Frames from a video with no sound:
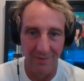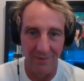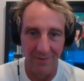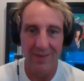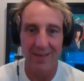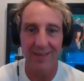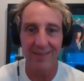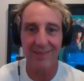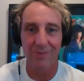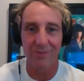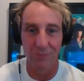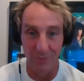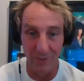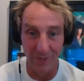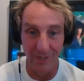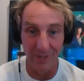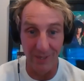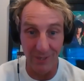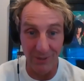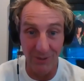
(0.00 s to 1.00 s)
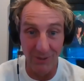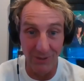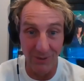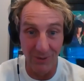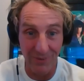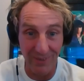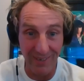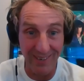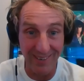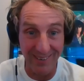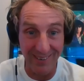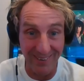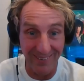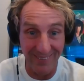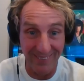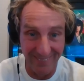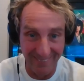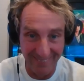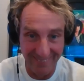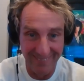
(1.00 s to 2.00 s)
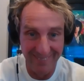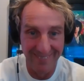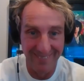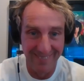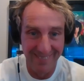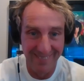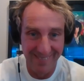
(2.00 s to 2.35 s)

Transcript: Well, that's really cool. Thank you. Definitely,